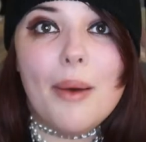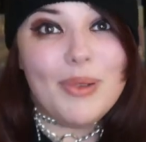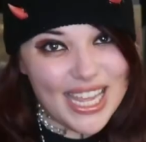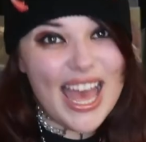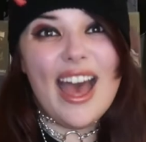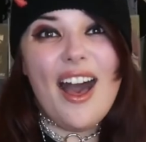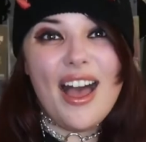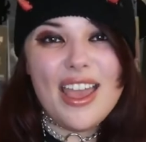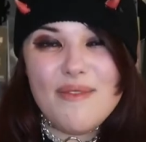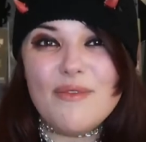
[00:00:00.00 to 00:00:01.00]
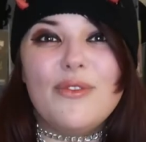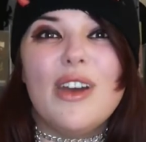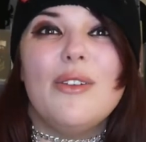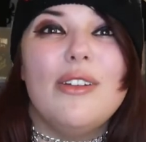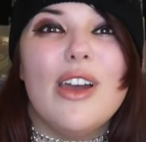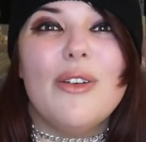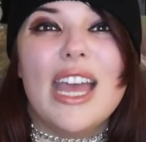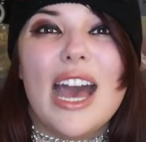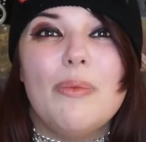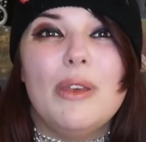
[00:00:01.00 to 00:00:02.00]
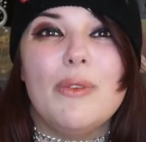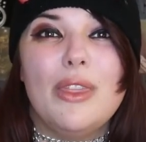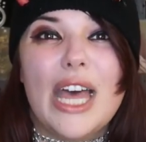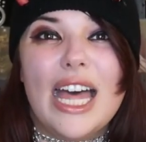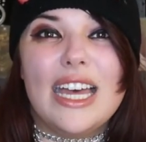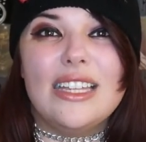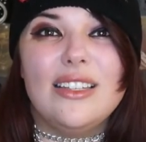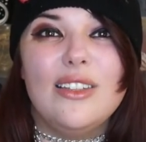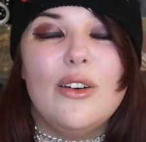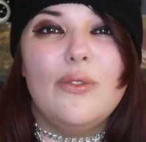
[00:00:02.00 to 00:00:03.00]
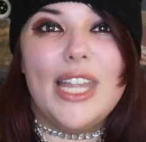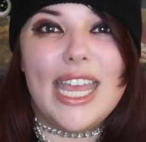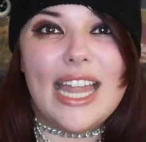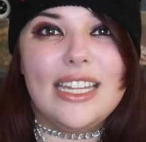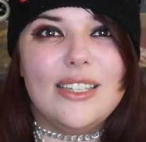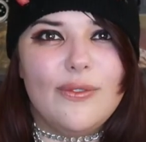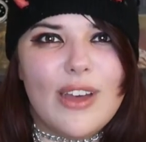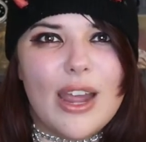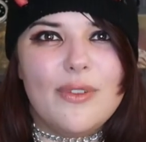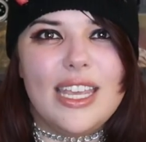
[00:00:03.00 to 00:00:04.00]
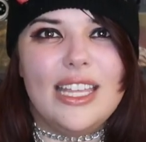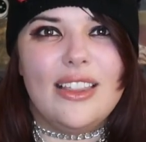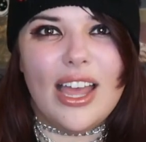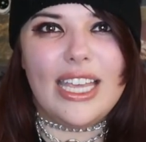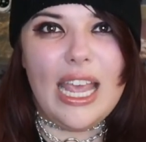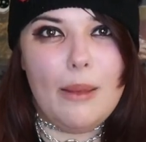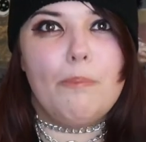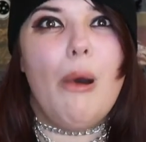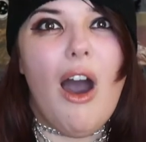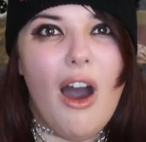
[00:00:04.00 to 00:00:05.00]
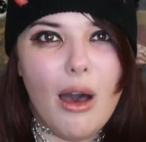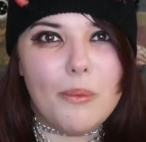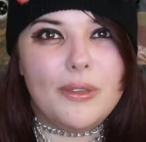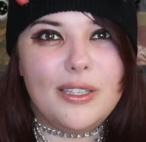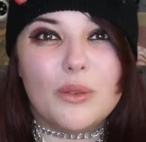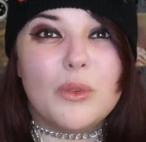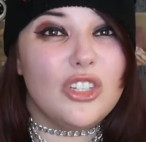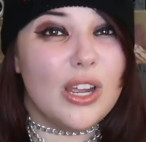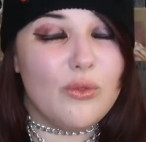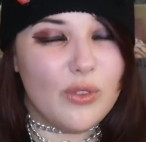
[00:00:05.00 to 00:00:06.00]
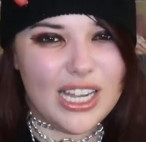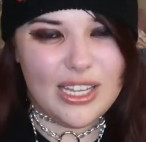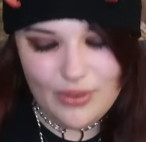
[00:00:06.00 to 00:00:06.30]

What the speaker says: But yeah, I am very, very happy with that. That's lovely, and it's a very, like, it pops, which I really,